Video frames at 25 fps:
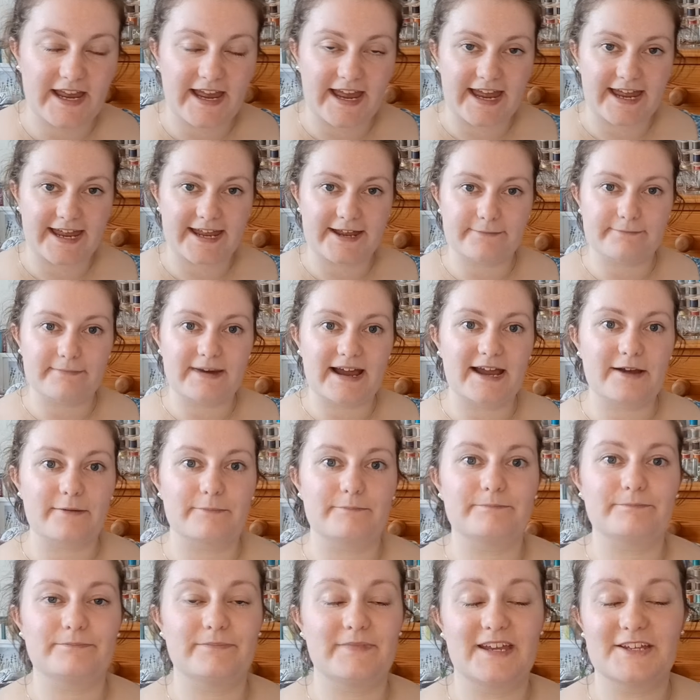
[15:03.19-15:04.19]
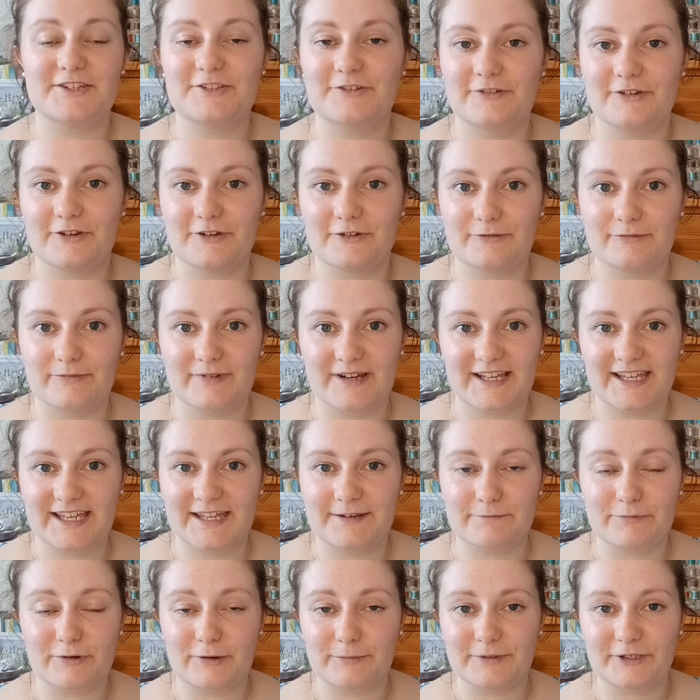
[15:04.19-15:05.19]
Um, I, I don't know,
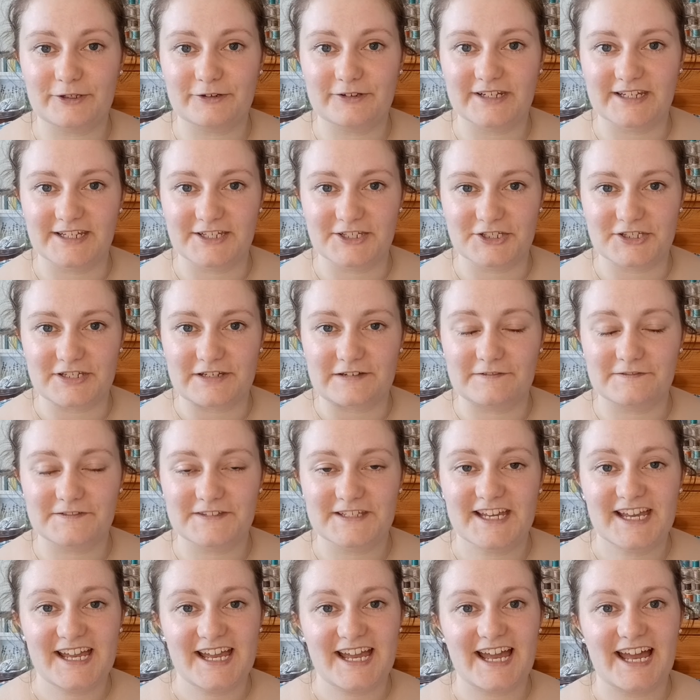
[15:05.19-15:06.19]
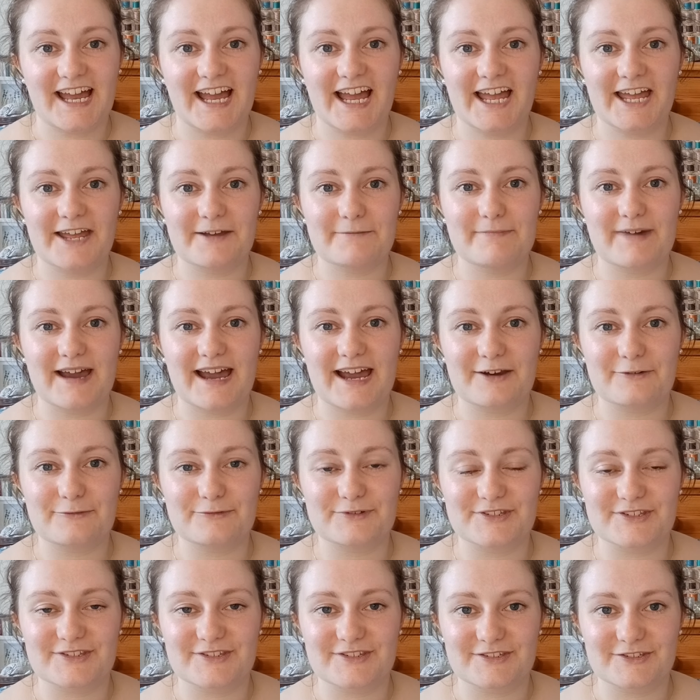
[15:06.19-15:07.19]
again, probably on night shift. Um, I
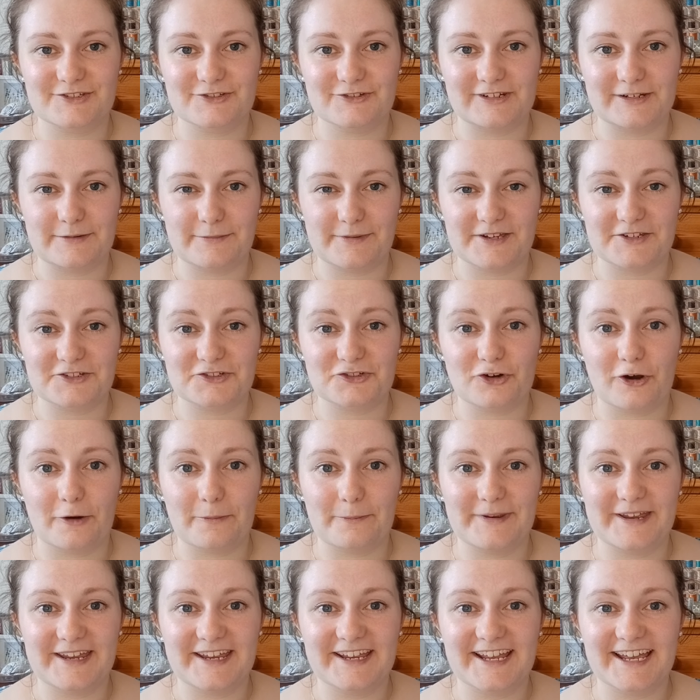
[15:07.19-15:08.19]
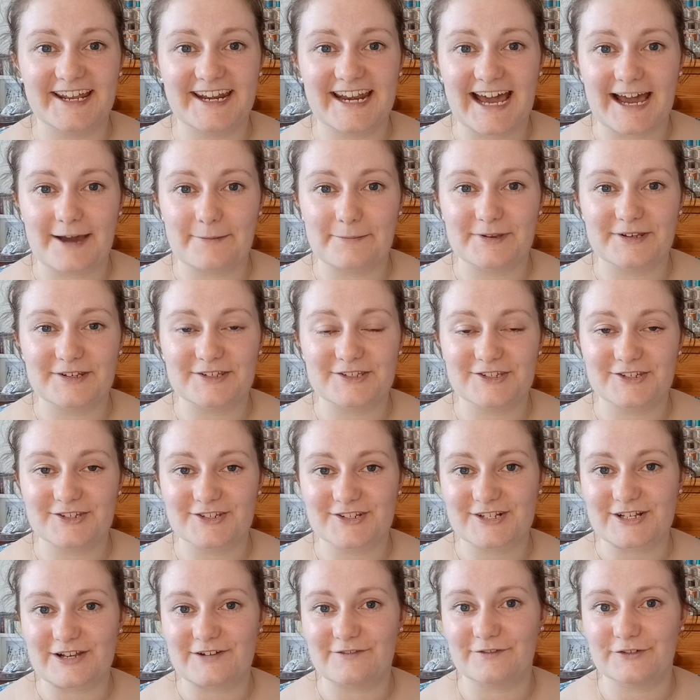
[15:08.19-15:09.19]
was doing a bit of shopping and happened to
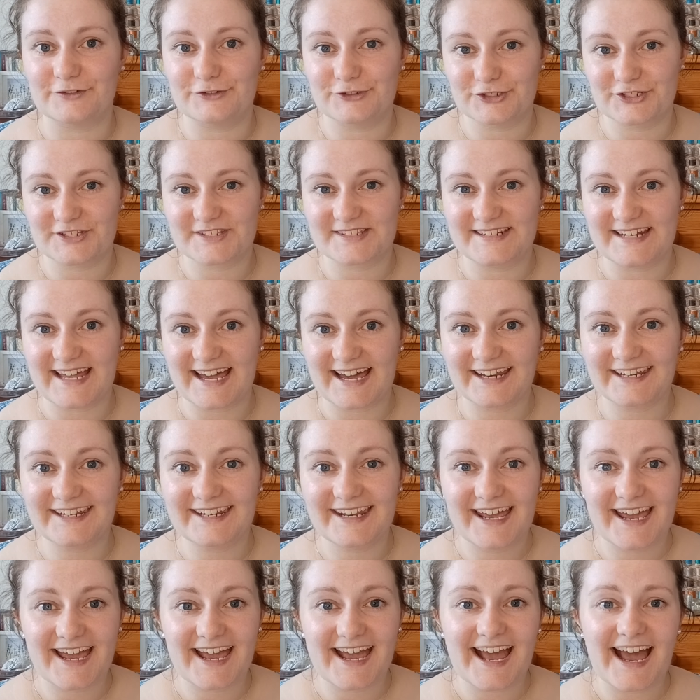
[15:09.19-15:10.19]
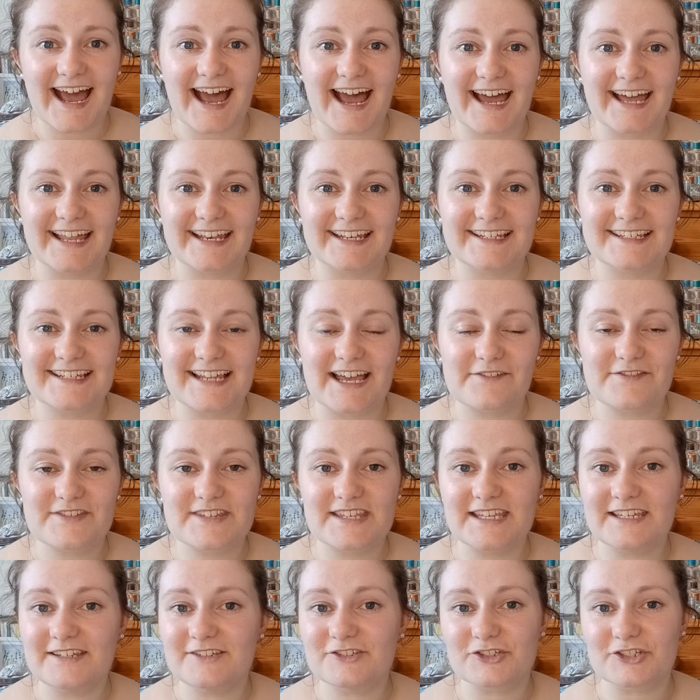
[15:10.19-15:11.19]
discover Just Nan. And I've
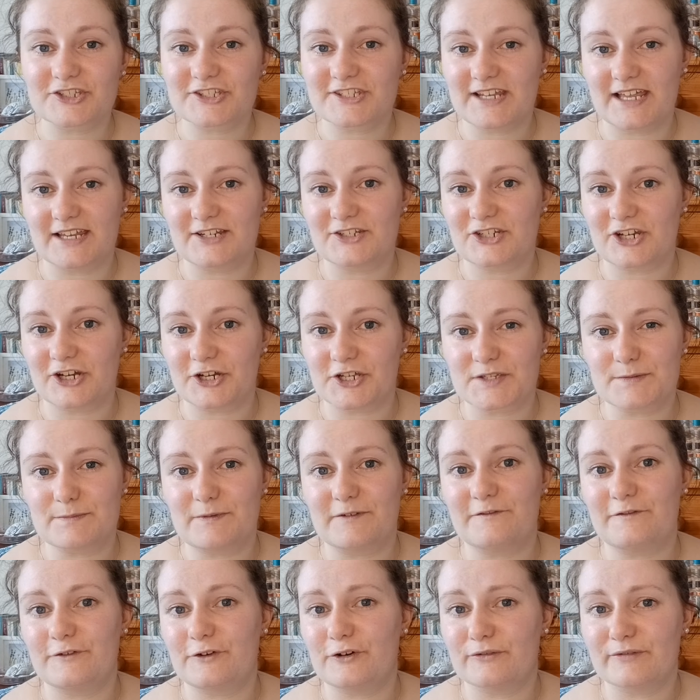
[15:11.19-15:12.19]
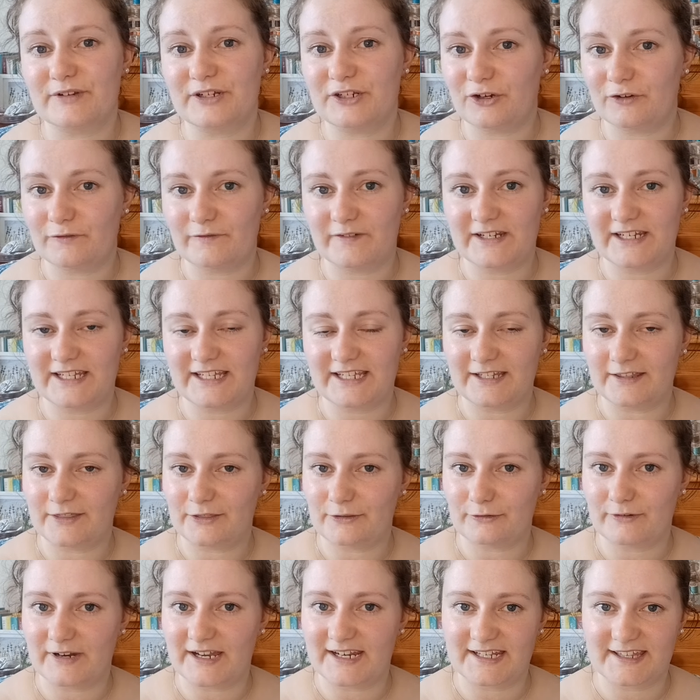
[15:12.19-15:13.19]
seen Just Nan charts before and not really
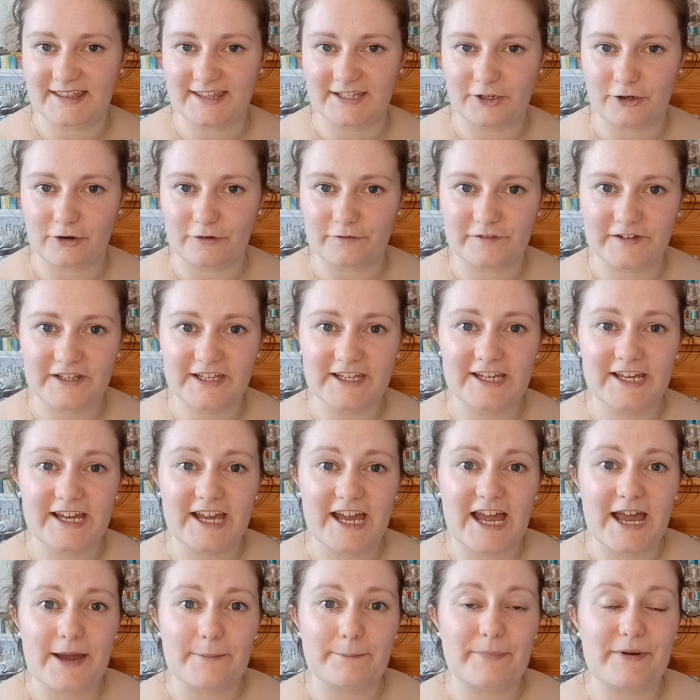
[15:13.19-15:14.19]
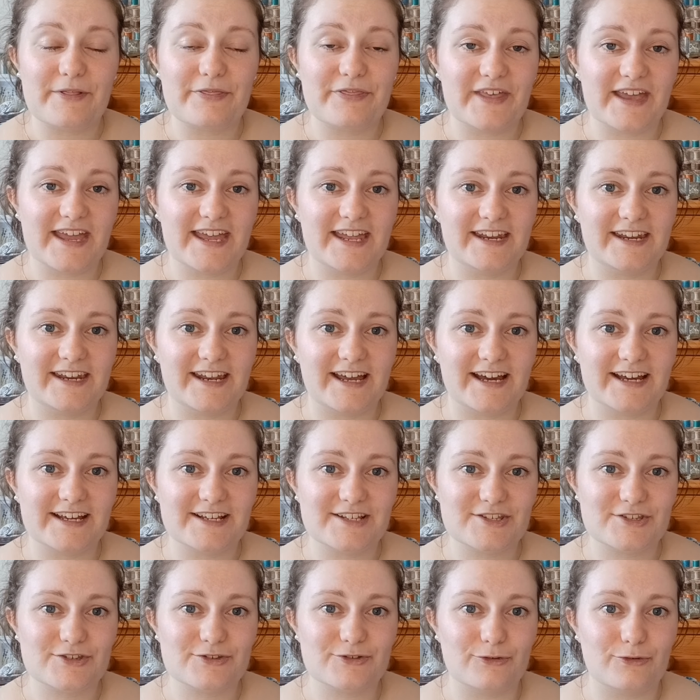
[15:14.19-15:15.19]
thought anything of it. But then I
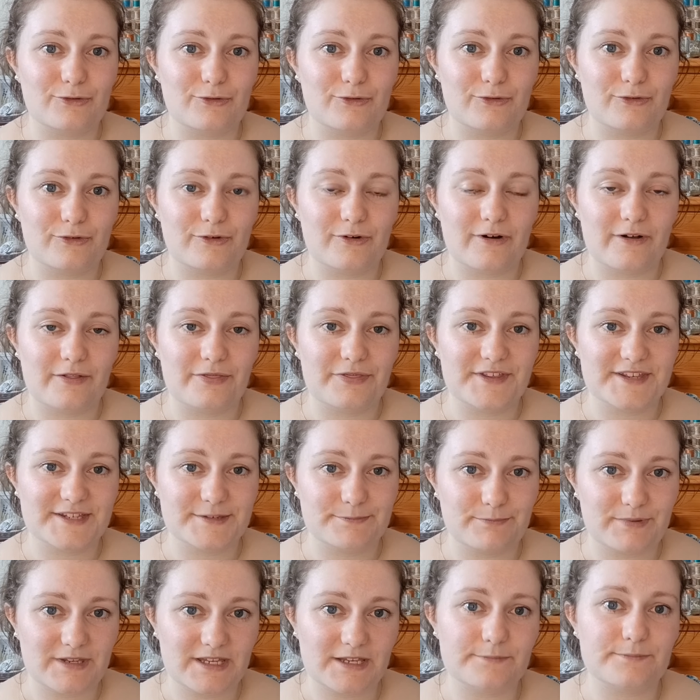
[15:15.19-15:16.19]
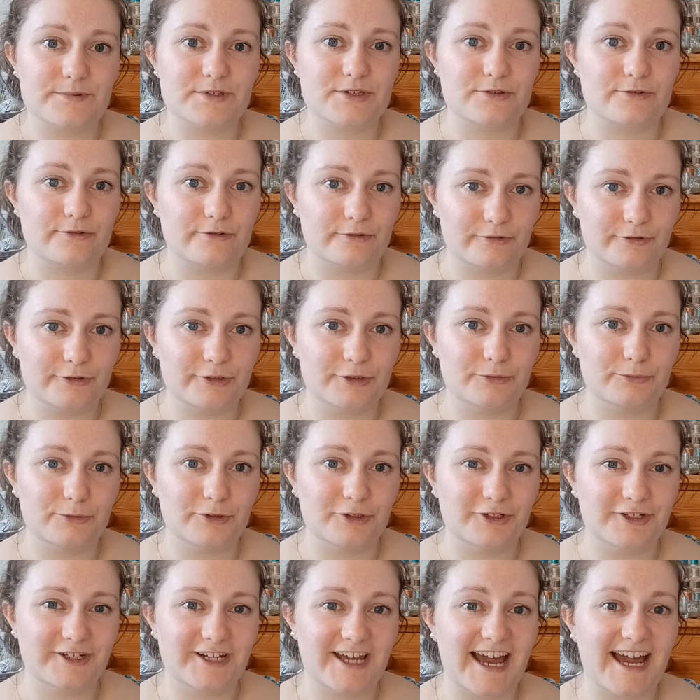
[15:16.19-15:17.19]
saw this bee biscornu
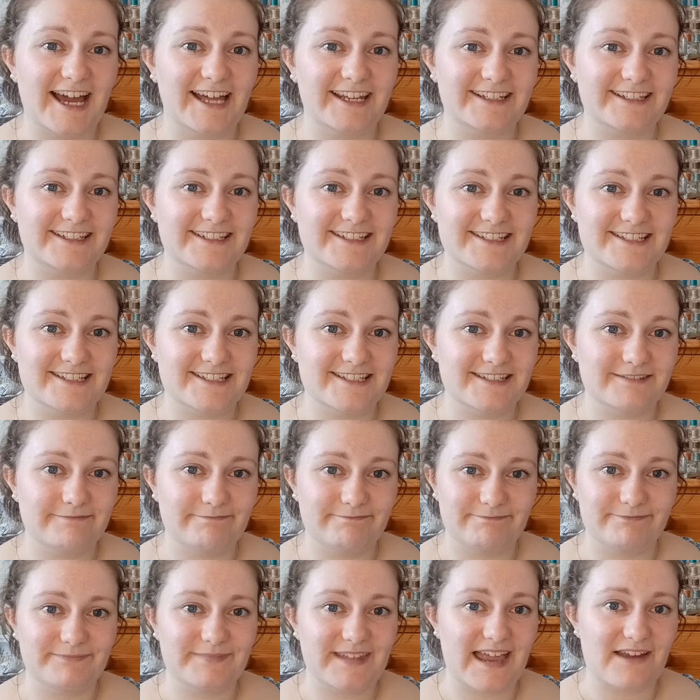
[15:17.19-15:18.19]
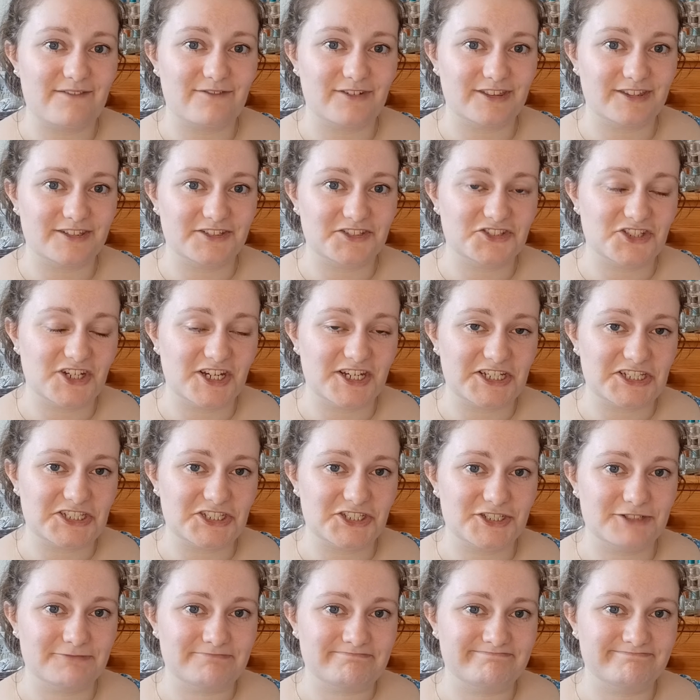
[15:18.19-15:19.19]
one and everything
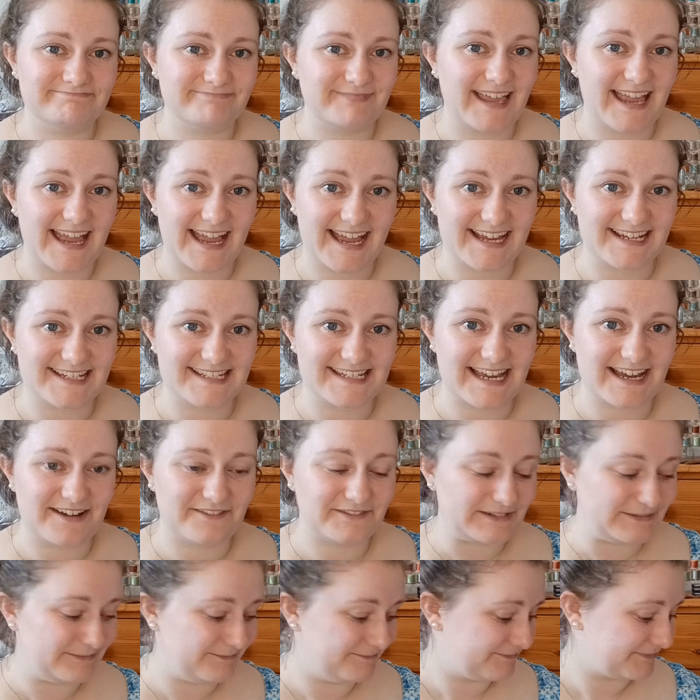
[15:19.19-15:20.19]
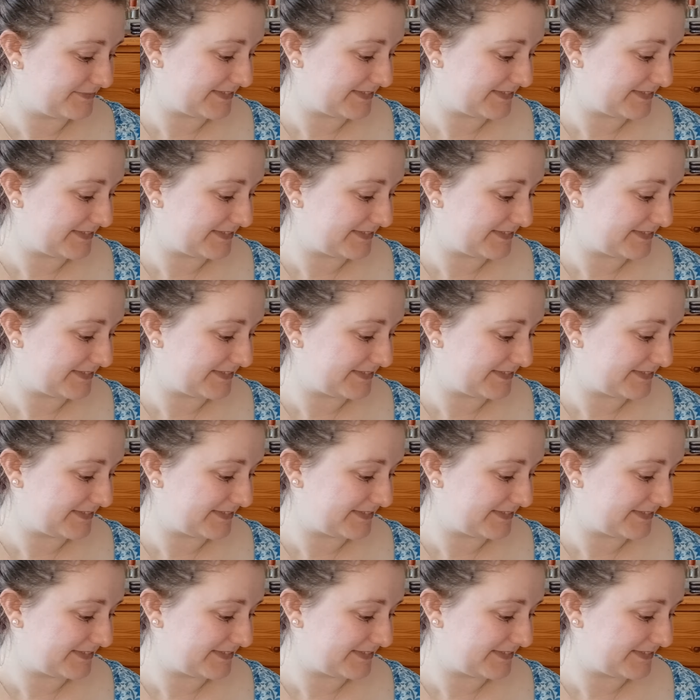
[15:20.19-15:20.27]
changed. I had to have it.